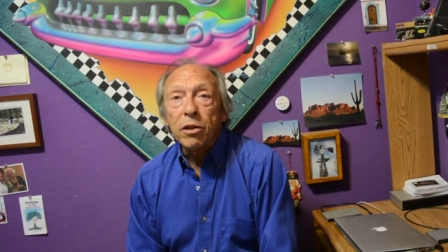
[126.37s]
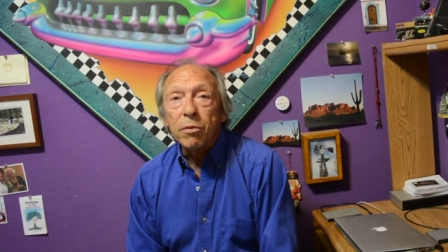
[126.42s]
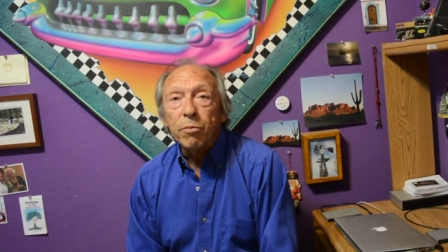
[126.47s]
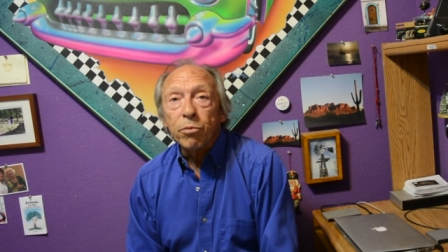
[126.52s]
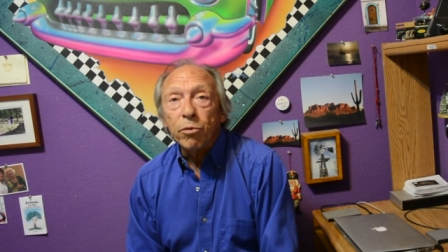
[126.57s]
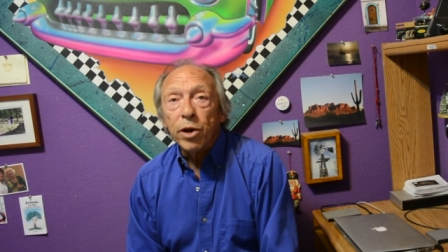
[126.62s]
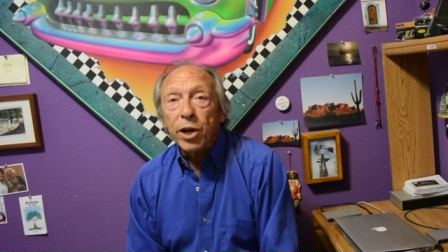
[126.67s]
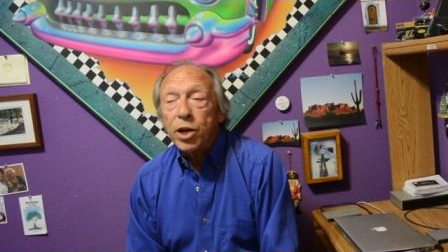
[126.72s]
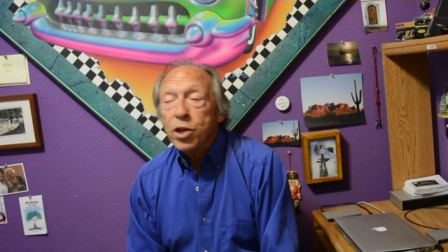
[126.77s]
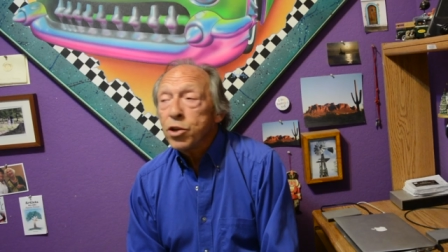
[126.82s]

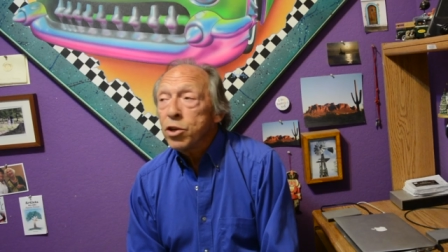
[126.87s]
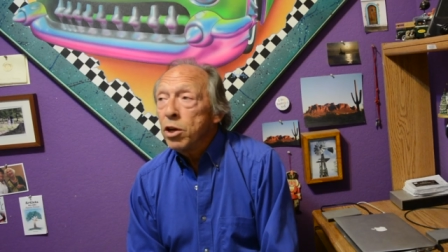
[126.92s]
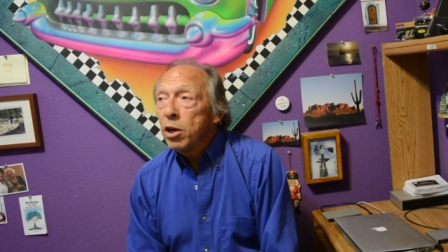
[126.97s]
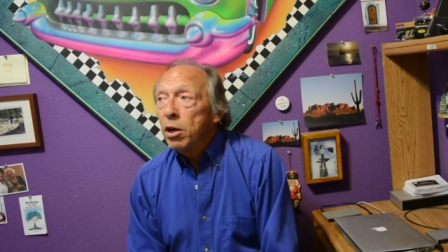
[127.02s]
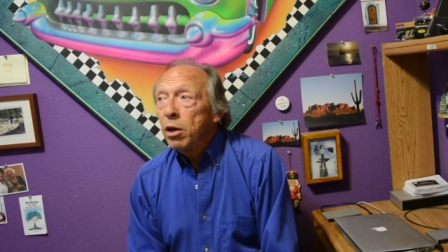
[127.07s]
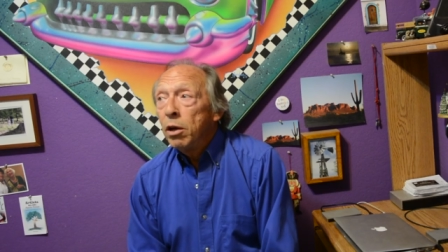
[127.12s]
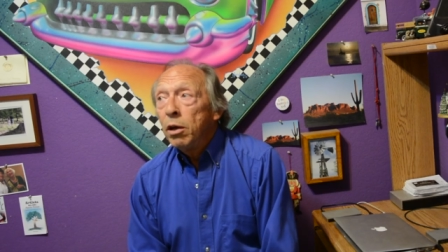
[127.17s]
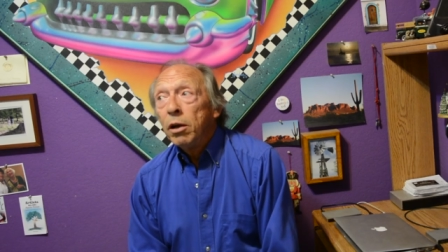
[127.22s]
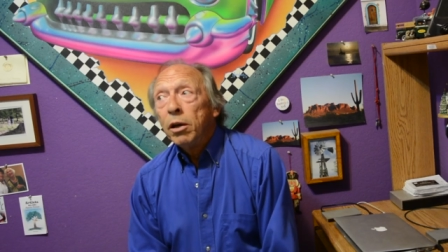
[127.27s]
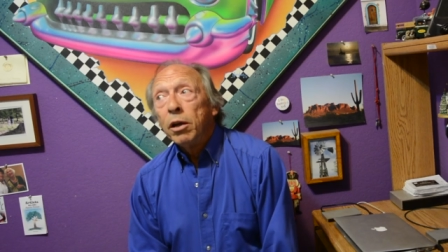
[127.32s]
branch,
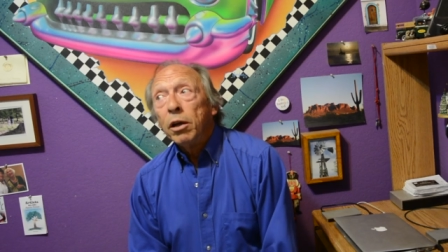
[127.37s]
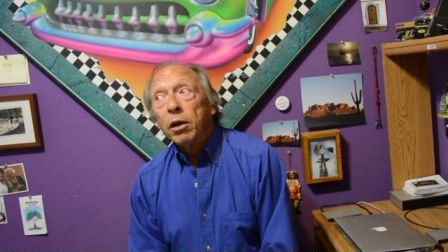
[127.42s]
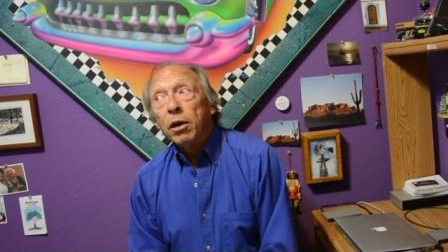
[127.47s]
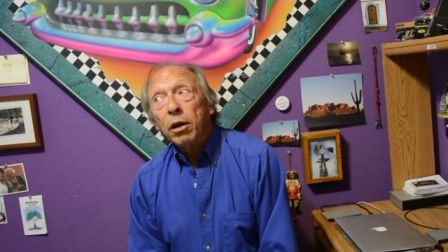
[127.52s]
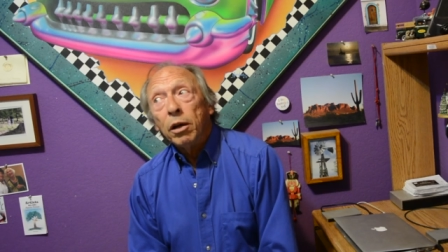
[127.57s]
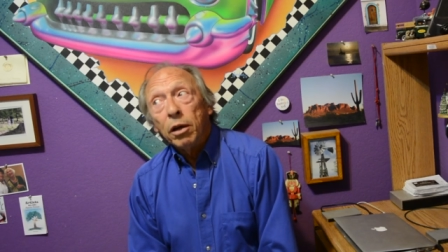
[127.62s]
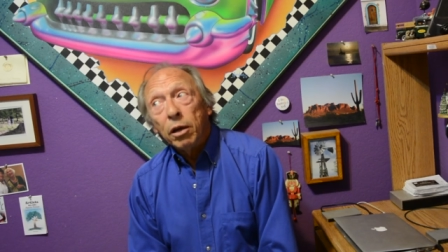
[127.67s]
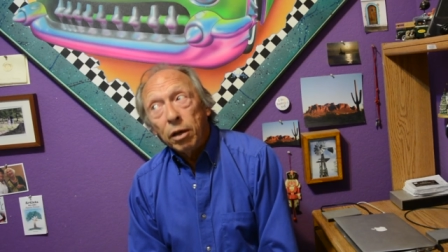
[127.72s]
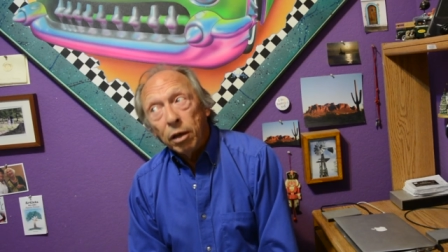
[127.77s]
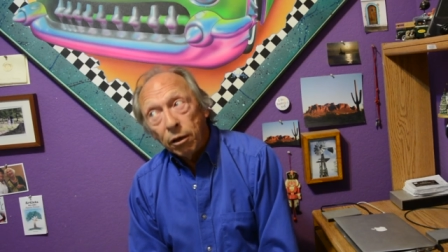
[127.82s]

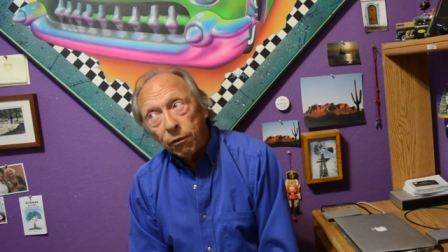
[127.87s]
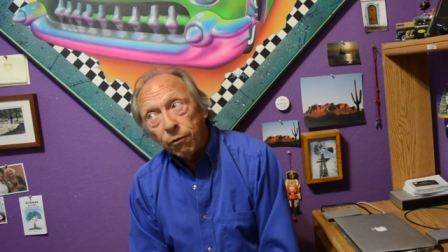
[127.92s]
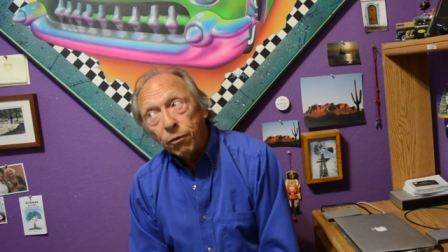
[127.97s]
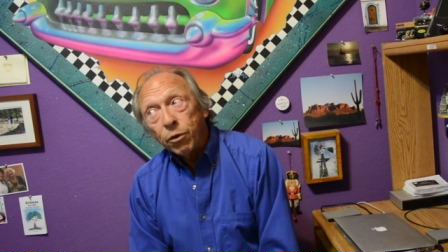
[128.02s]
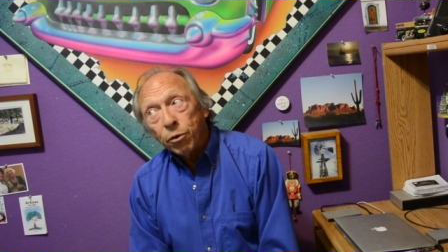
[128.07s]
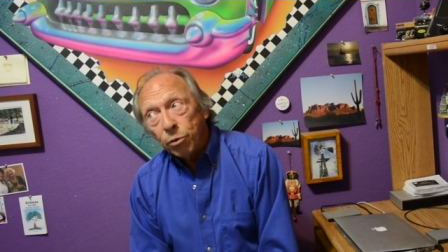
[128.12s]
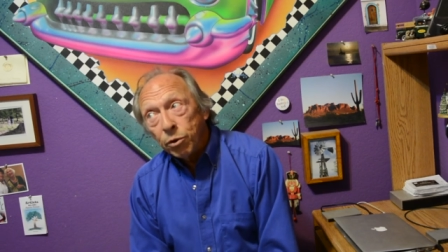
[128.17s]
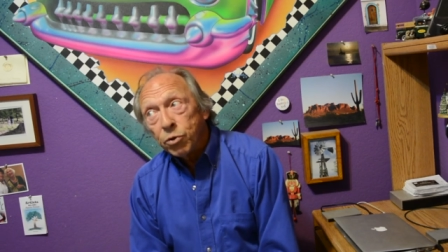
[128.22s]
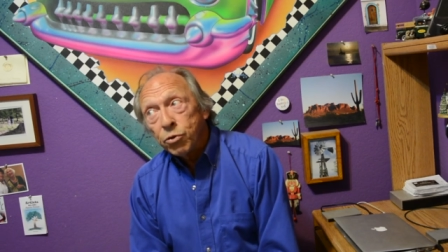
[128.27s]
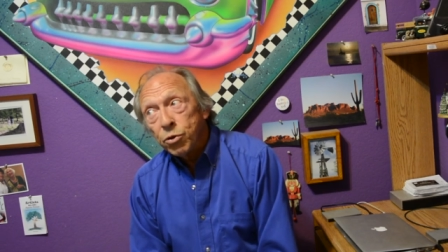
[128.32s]
if
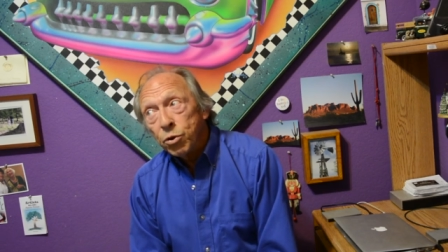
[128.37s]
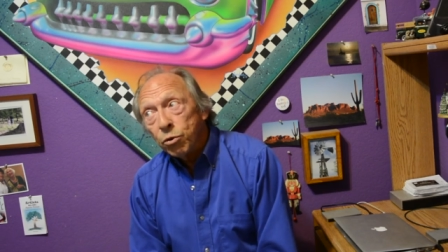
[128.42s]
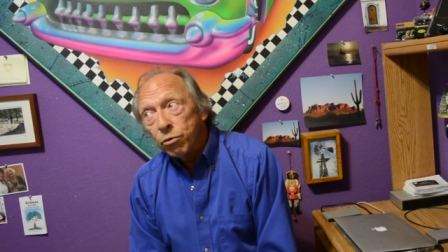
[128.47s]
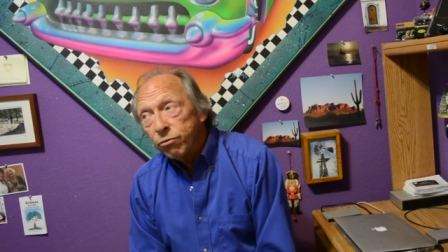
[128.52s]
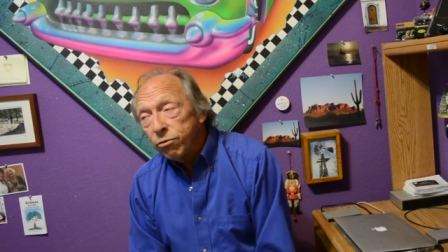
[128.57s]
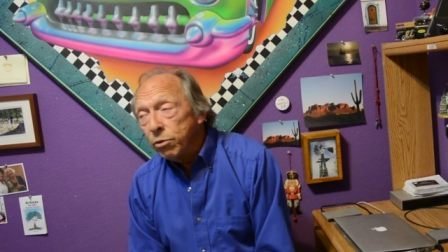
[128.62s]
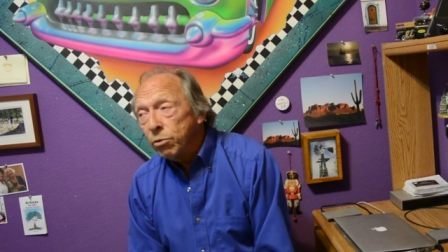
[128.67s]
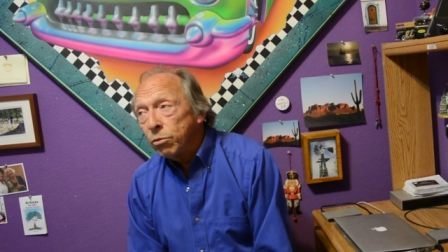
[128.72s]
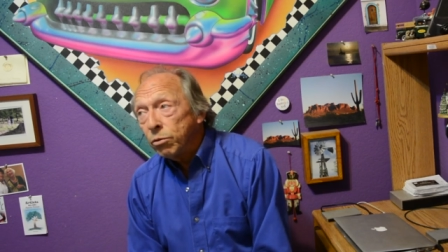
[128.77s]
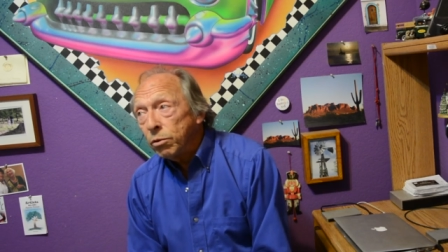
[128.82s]
there is no
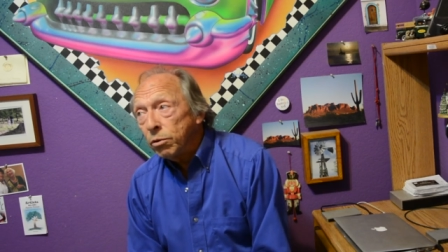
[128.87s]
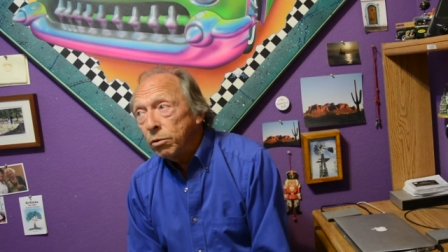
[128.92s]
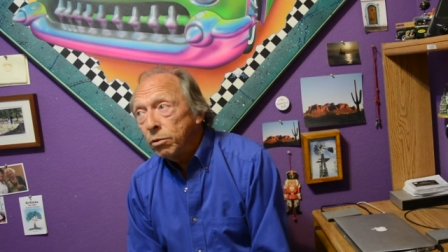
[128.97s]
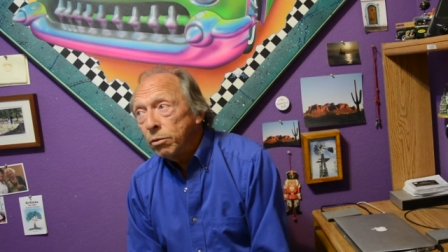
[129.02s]
fruit.